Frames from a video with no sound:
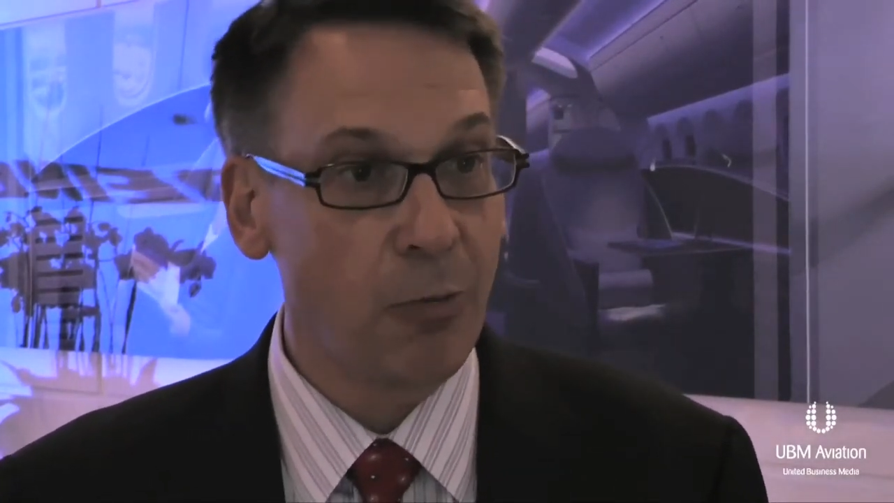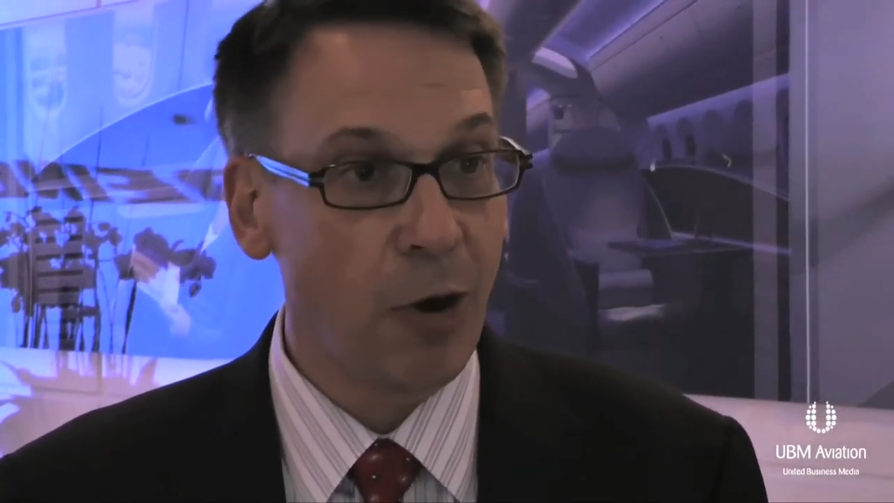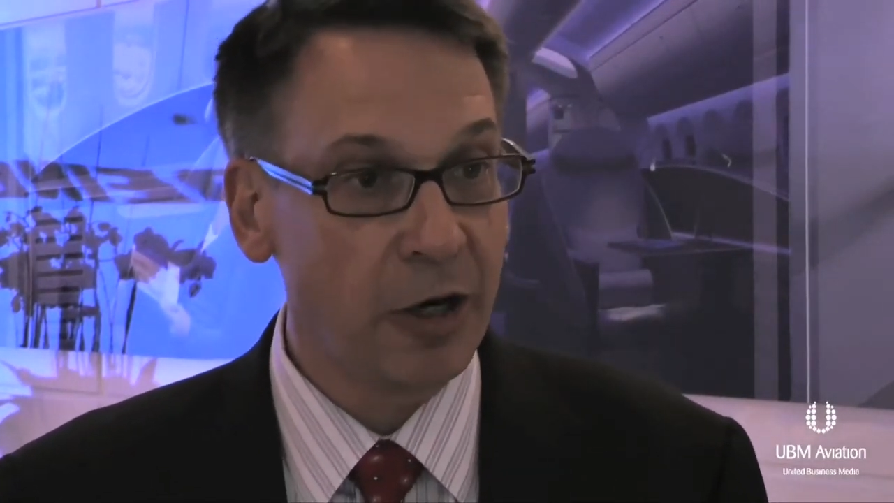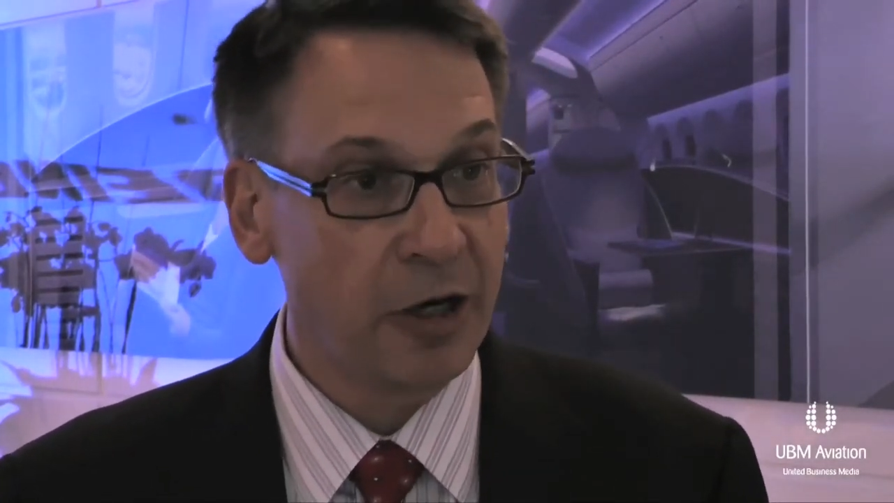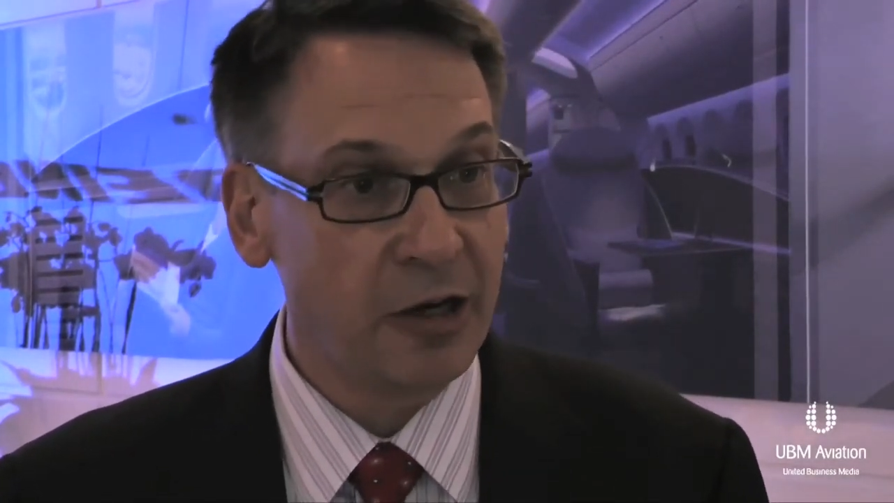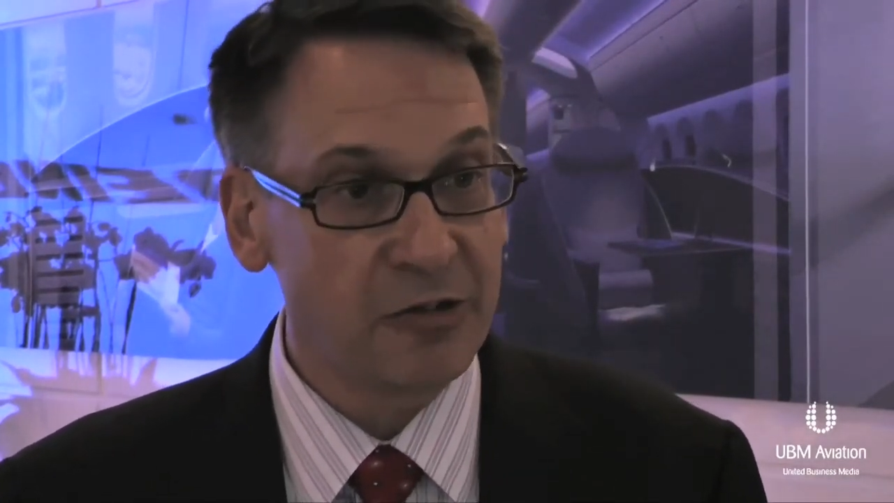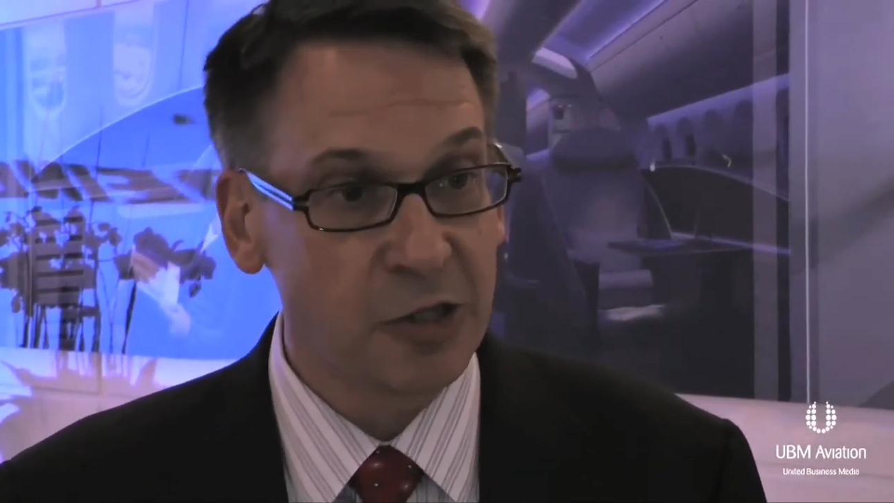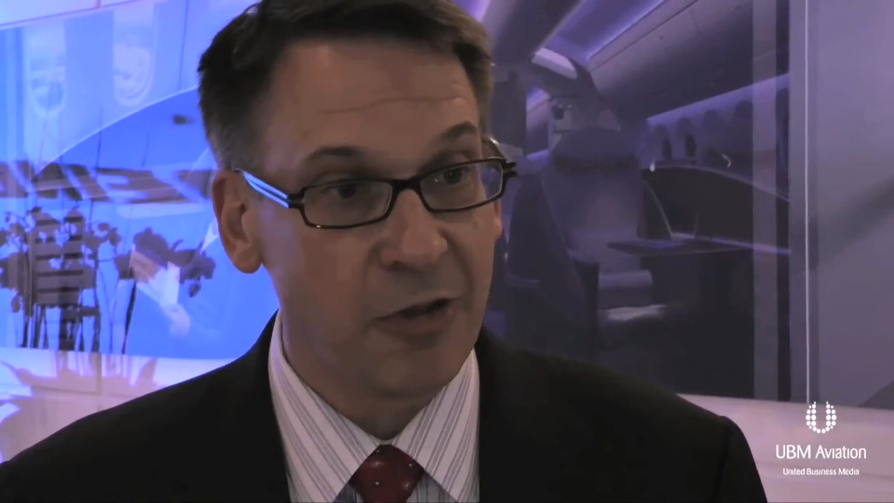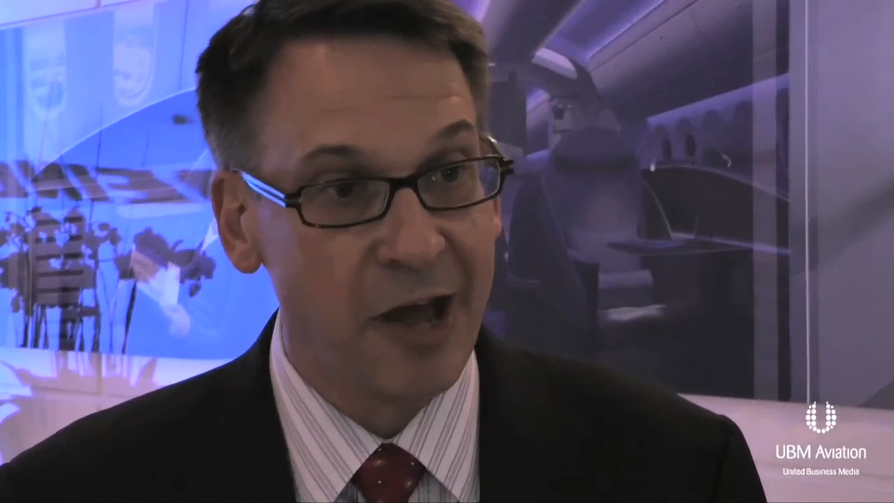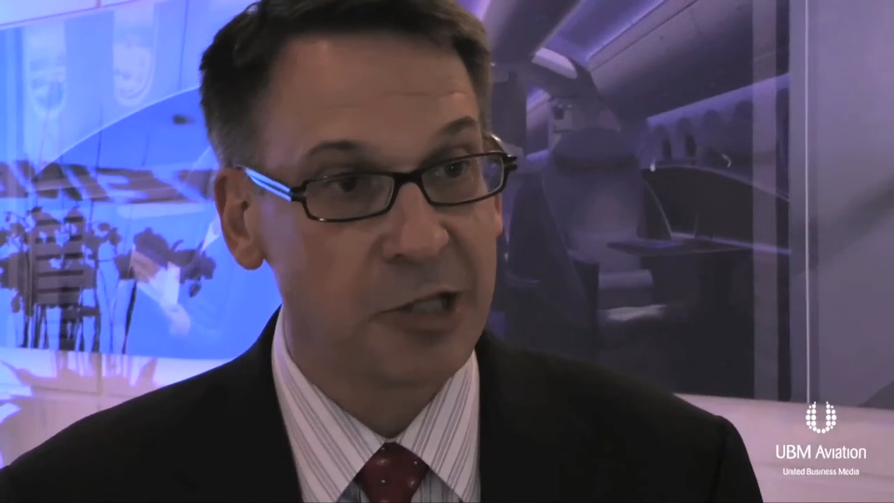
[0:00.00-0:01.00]
market,
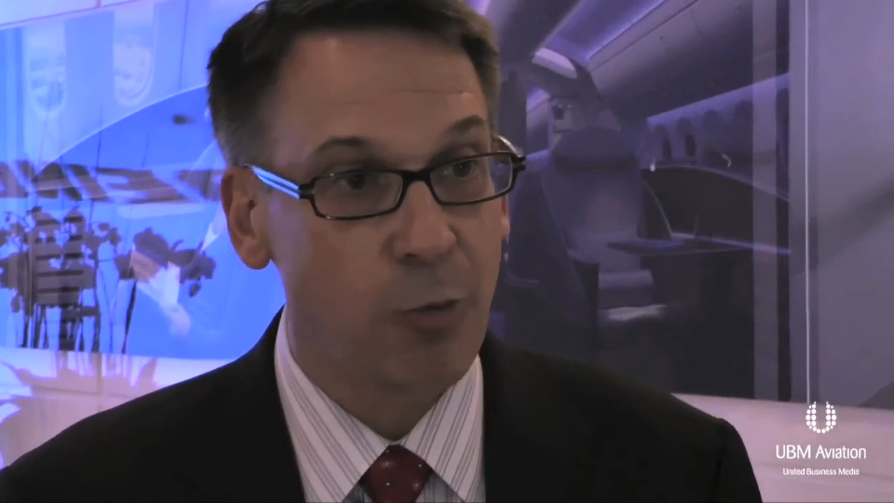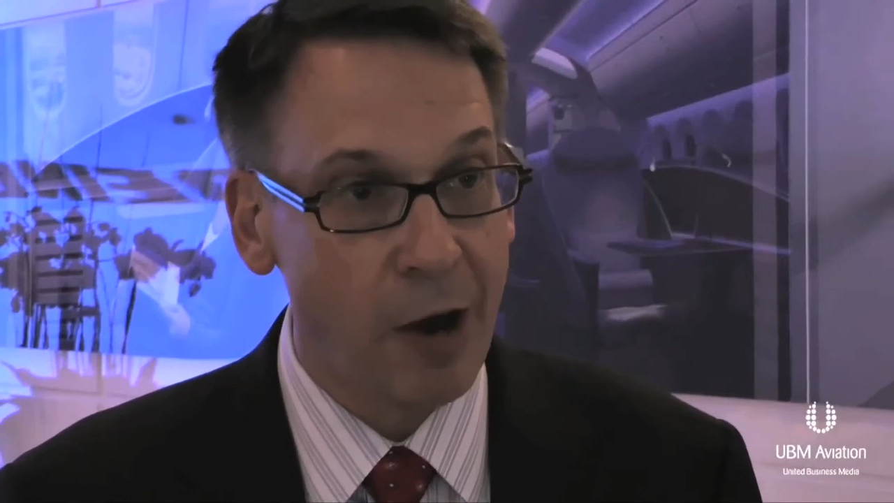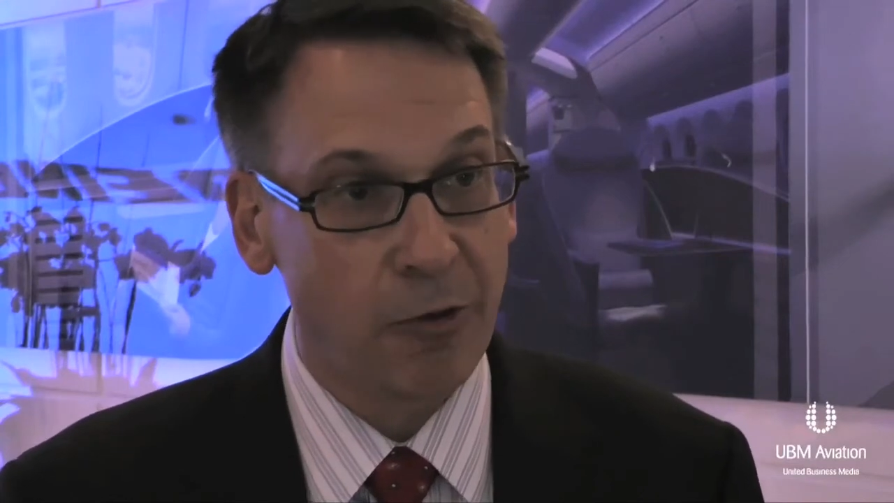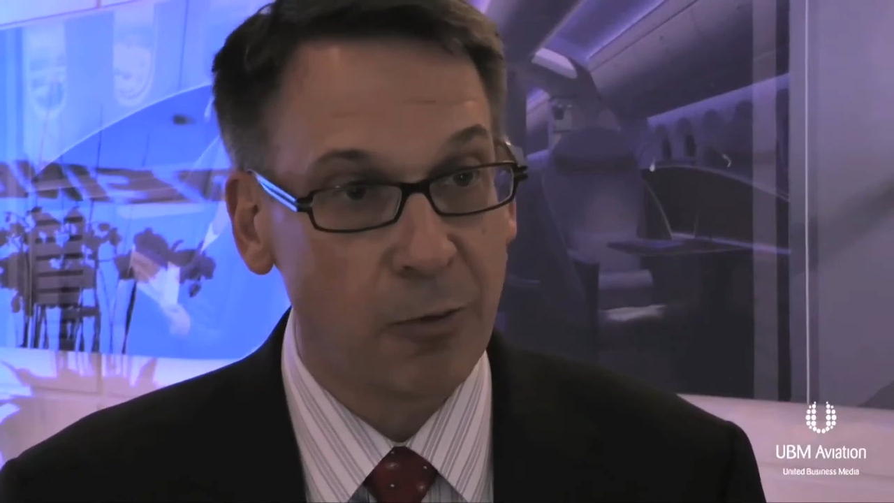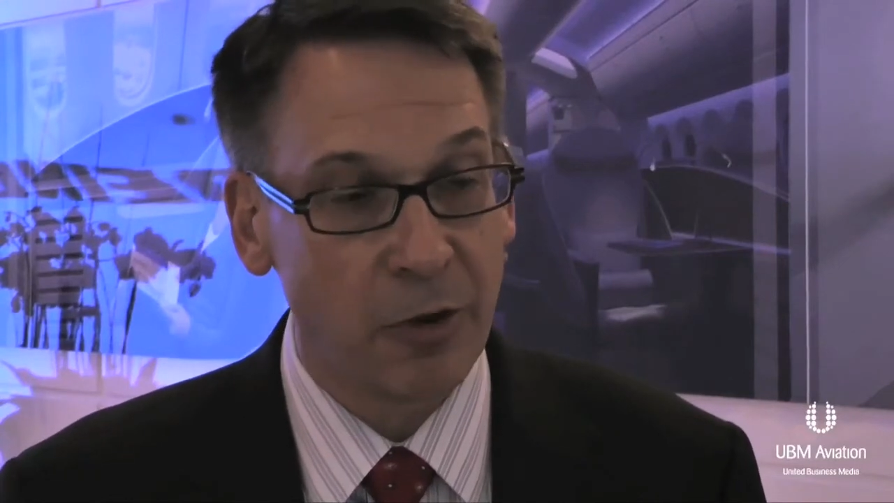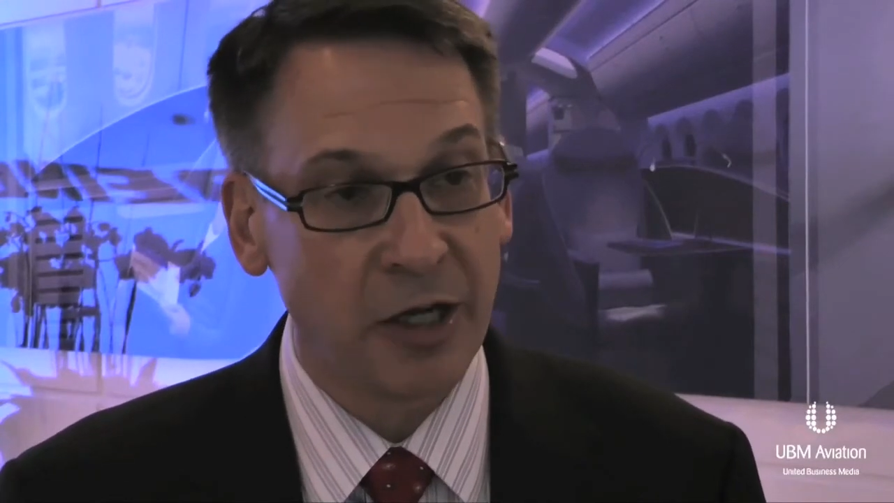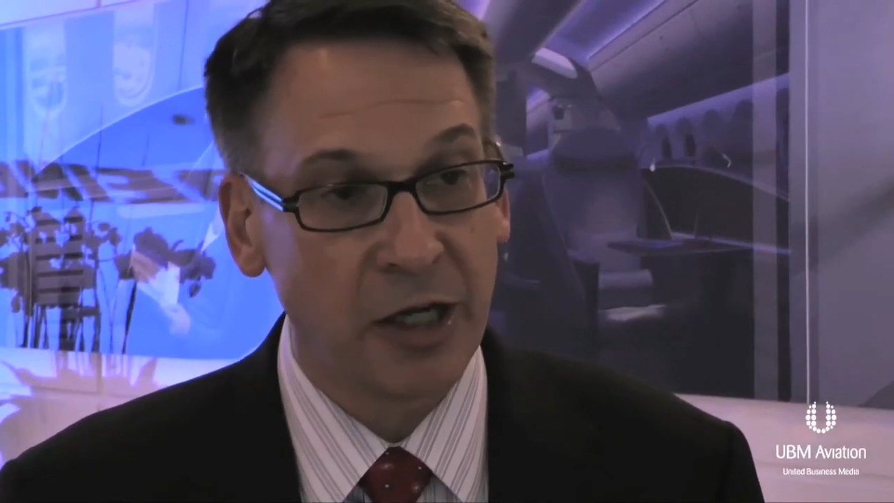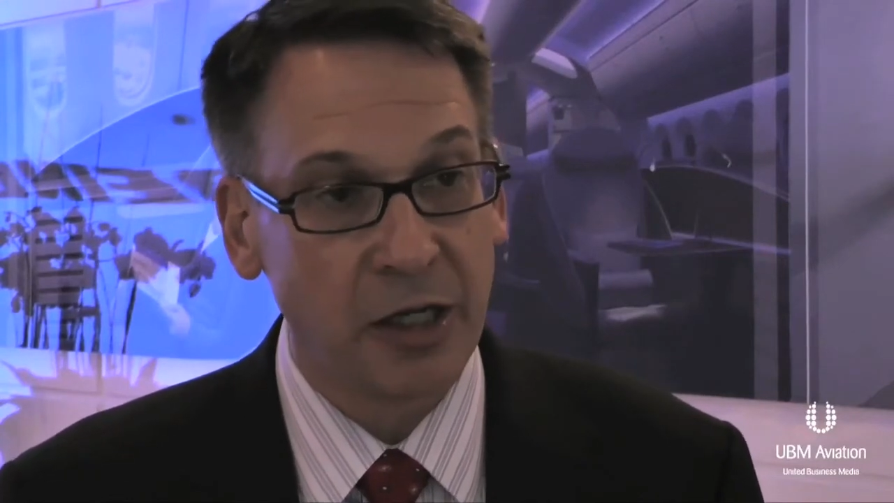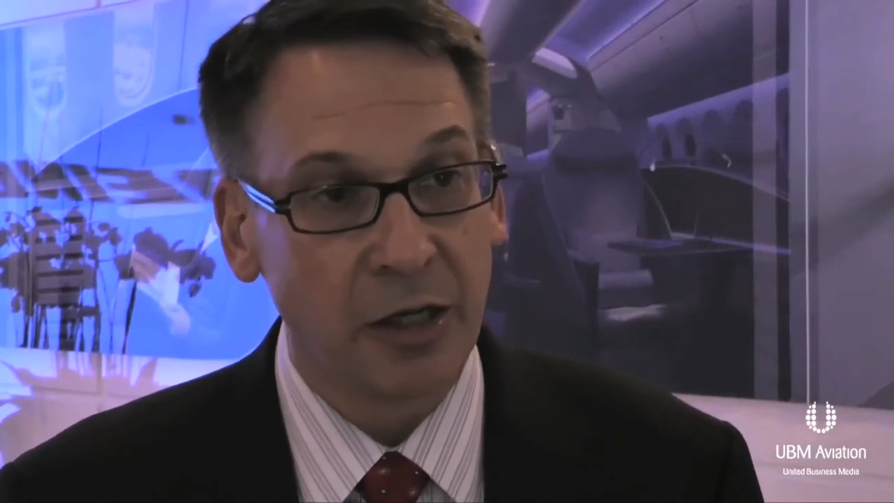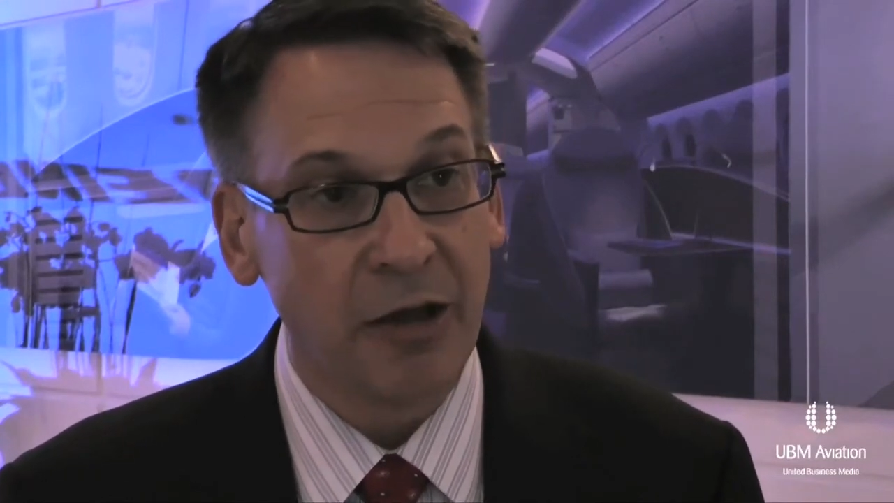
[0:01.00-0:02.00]
so that's why we're
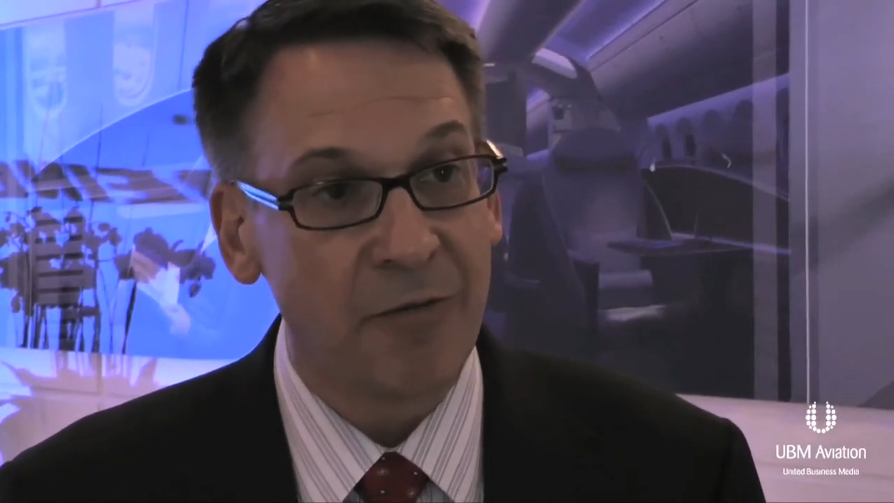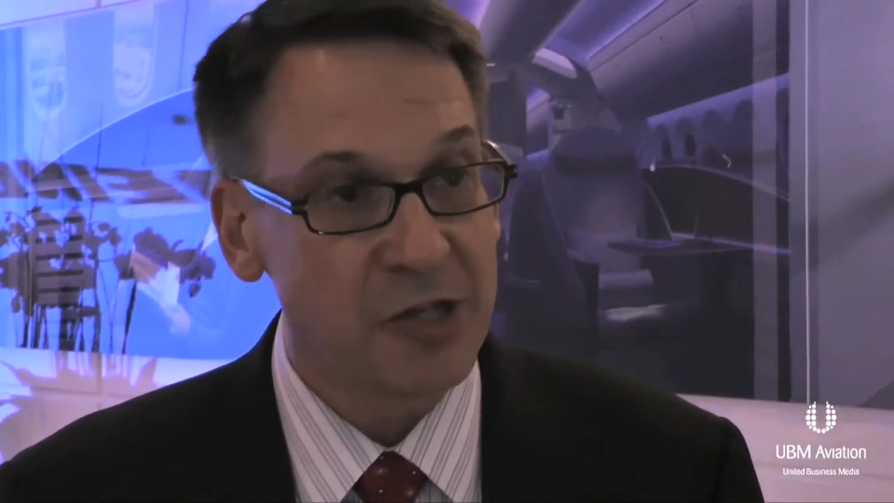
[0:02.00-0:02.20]
bringing